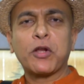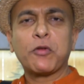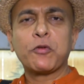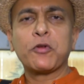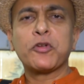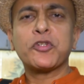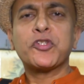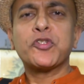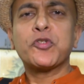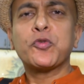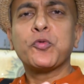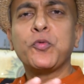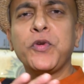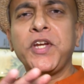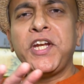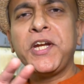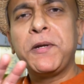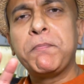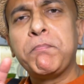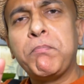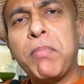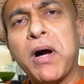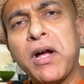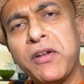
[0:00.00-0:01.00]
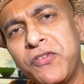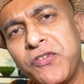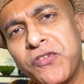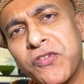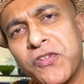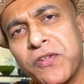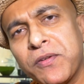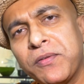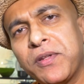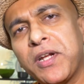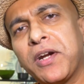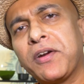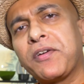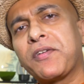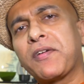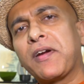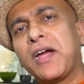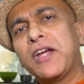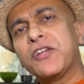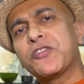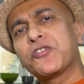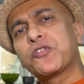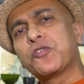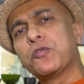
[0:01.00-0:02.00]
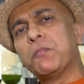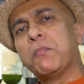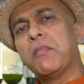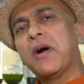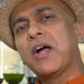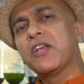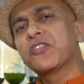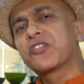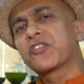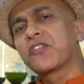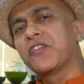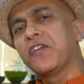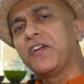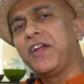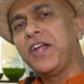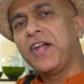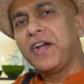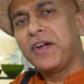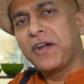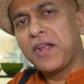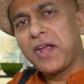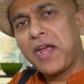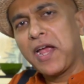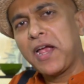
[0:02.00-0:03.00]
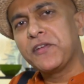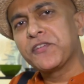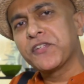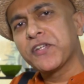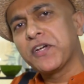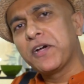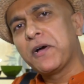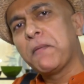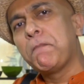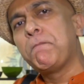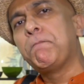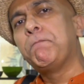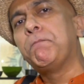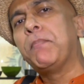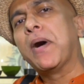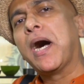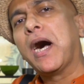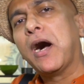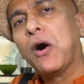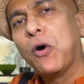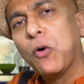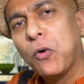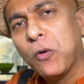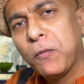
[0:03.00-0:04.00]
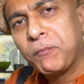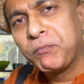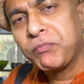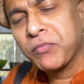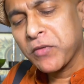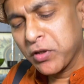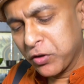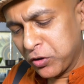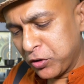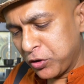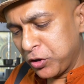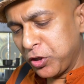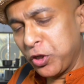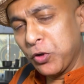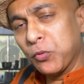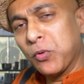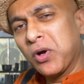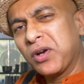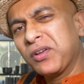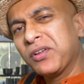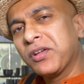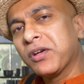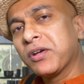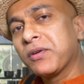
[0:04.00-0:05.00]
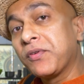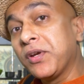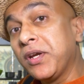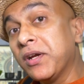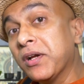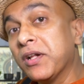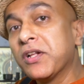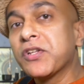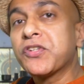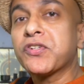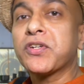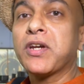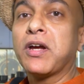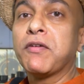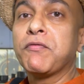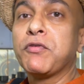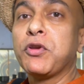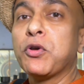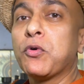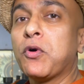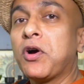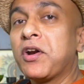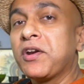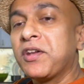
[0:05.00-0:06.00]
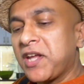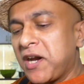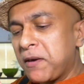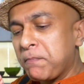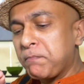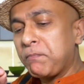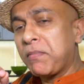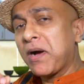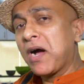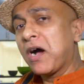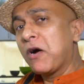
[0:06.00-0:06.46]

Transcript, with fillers: one of those sweet buns that tries to masquerade as a pav. You want the real stuff. You want that